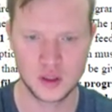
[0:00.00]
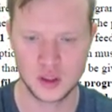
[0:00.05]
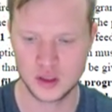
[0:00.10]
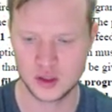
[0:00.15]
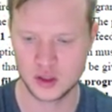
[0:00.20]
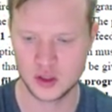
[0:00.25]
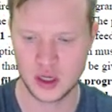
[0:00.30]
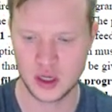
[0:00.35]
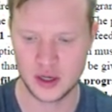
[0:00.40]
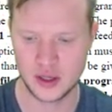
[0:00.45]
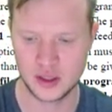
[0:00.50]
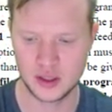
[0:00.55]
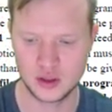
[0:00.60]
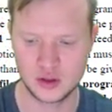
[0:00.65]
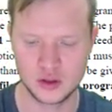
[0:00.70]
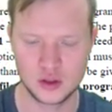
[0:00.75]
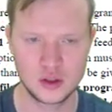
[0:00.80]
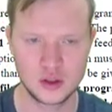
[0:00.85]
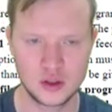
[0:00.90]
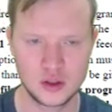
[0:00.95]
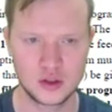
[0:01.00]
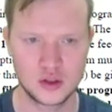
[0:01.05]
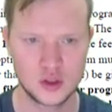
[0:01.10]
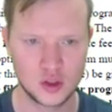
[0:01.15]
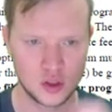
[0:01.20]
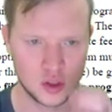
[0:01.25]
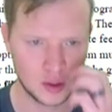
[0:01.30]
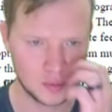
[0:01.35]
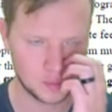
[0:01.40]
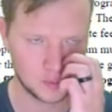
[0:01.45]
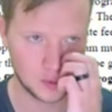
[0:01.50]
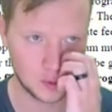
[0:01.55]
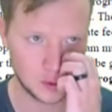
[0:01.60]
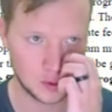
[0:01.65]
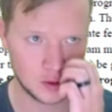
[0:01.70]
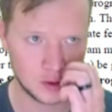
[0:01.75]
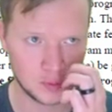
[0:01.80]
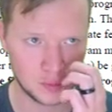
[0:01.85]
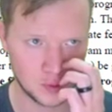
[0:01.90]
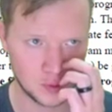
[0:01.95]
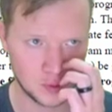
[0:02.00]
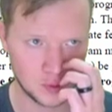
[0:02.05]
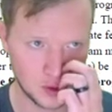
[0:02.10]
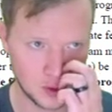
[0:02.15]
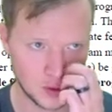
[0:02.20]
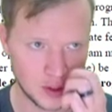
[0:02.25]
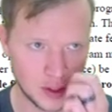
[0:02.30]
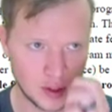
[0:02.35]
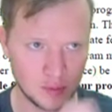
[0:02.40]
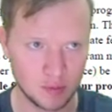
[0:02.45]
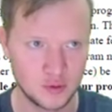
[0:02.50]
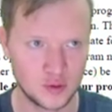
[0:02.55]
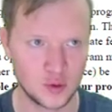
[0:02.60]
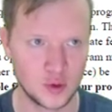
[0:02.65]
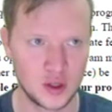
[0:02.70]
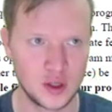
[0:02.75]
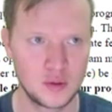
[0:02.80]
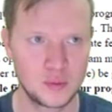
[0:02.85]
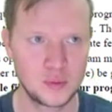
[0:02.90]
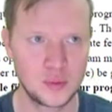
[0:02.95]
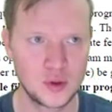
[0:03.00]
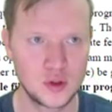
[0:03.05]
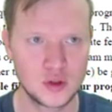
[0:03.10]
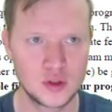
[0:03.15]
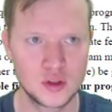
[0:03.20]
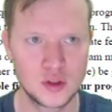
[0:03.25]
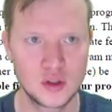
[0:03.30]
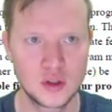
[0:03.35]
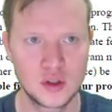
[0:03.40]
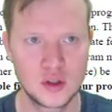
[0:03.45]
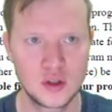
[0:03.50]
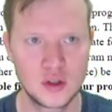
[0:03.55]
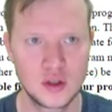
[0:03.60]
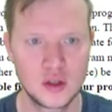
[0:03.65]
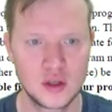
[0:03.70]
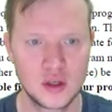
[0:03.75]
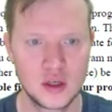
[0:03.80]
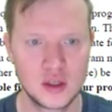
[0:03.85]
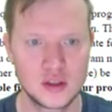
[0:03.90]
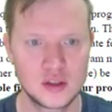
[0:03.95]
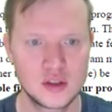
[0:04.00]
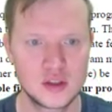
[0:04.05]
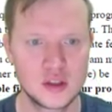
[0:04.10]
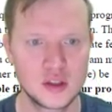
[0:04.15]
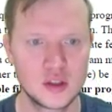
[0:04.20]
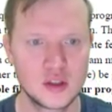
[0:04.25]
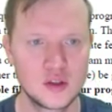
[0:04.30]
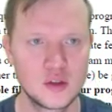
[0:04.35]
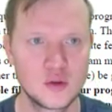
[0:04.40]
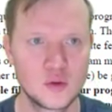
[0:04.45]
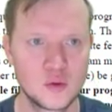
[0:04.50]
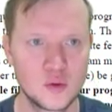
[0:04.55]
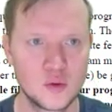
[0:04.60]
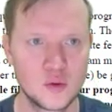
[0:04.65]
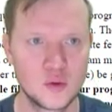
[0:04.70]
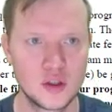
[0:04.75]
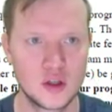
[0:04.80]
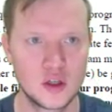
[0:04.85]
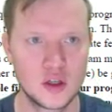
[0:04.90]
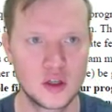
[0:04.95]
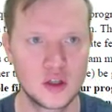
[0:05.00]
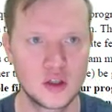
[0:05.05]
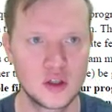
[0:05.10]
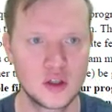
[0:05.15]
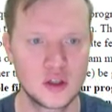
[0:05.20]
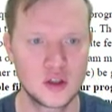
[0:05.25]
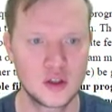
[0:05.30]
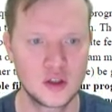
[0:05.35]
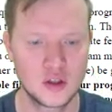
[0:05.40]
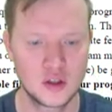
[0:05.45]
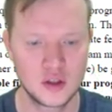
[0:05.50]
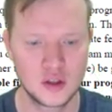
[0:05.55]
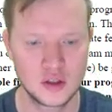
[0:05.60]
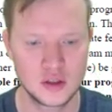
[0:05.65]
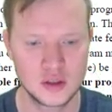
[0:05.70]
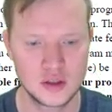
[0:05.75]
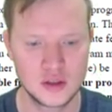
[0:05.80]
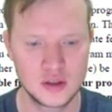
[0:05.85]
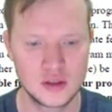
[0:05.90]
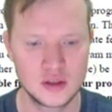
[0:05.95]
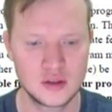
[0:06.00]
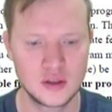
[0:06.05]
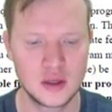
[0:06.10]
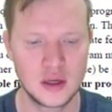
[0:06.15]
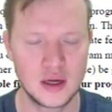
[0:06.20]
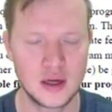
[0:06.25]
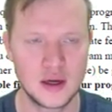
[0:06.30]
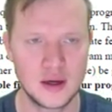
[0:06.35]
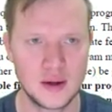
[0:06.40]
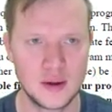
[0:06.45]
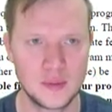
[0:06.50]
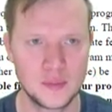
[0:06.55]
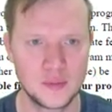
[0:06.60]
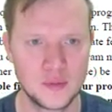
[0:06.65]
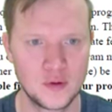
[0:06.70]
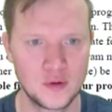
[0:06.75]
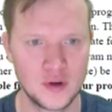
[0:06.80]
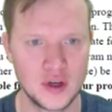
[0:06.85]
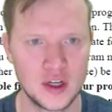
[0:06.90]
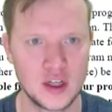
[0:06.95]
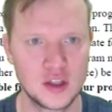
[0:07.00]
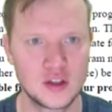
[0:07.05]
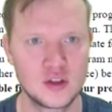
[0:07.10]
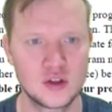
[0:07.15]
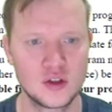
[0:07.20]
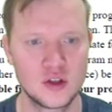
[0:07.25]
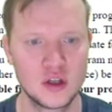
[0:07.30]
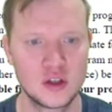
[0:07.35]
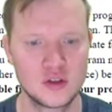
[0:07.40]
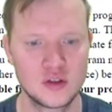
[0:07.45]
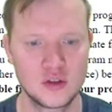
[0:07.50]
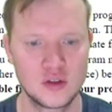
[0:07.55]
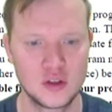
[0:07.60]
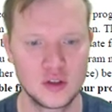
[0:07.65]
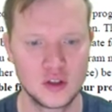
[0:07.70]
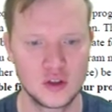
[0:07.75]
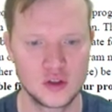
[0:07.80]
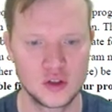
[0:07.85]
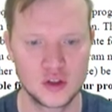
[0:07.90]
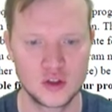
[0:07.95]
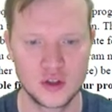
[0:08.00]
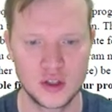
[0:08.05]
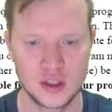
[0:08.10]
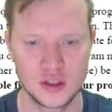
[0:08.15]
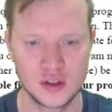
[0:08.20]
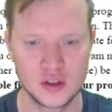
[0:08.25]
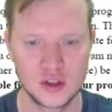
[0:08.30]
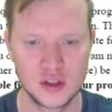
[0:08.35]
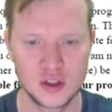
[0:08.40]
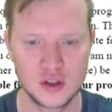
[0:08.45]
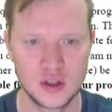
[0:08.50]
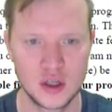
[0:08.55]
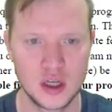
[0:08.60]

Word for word: it's going to stop the program for input until we are um, ready to go to the new screen. So